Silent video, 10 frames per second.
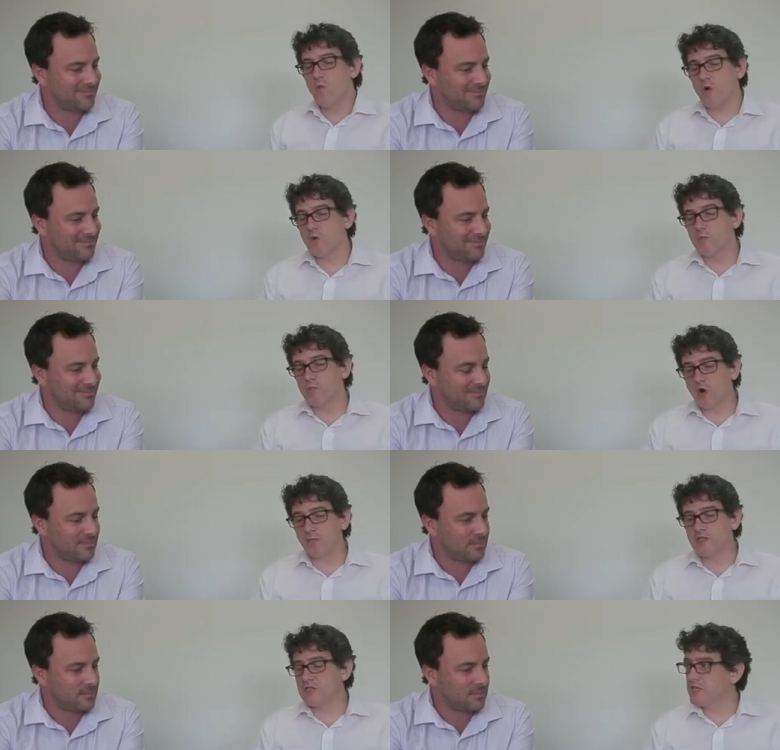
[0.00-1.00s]
Speaker 1: what you'll
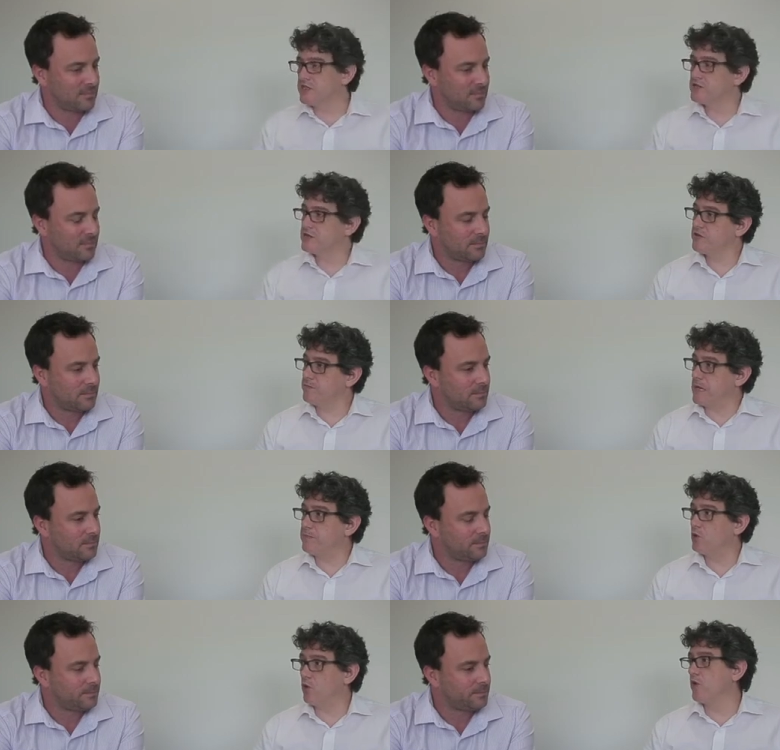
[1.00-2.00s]
probably see is the
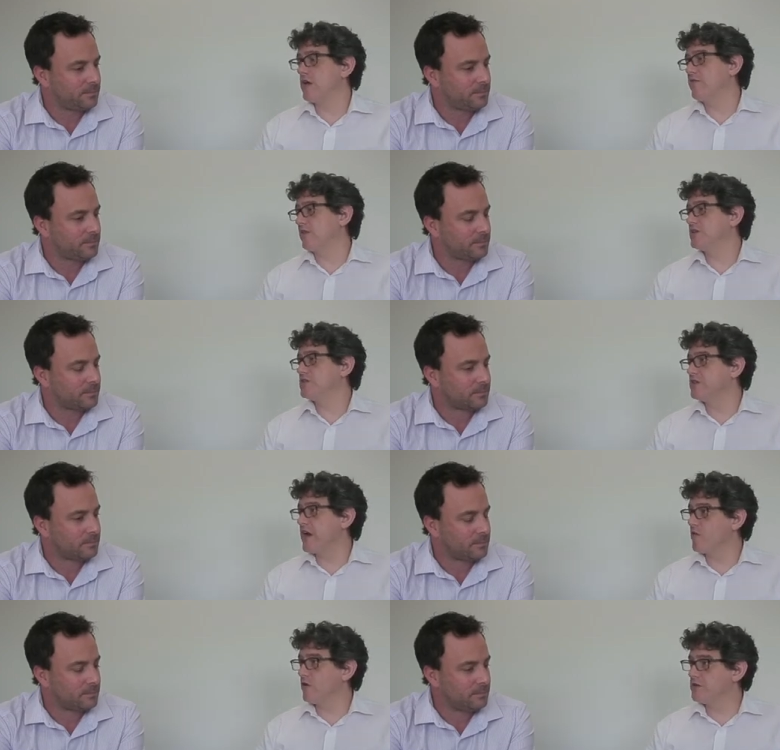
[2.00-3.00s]
people who already have clustered
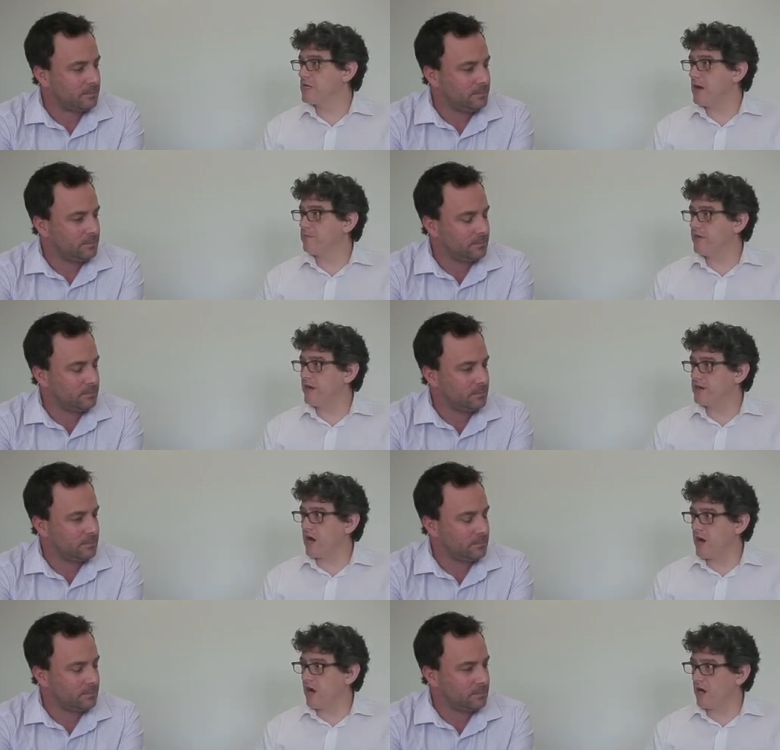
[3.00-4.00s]
data ONTAP that
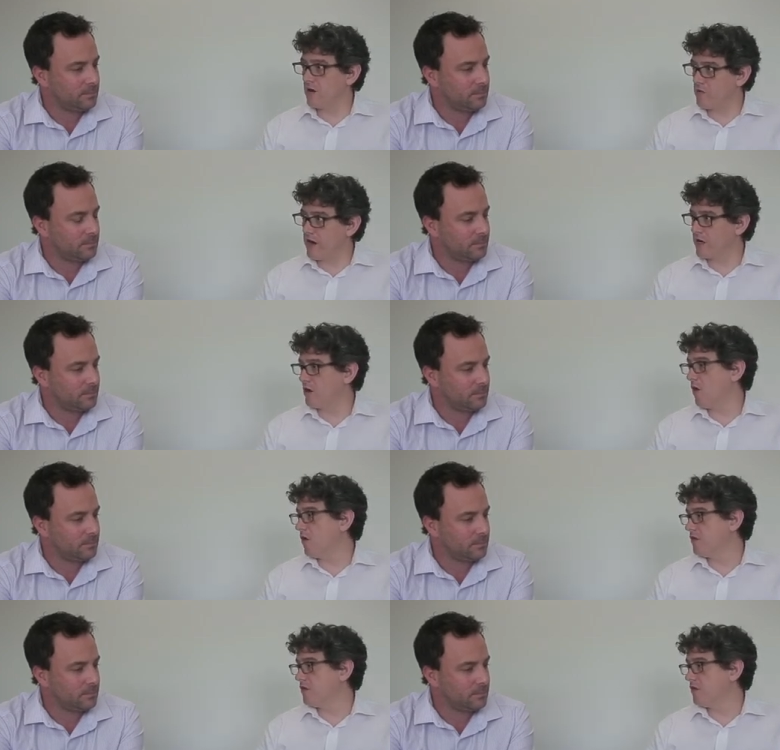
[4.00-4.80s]
are running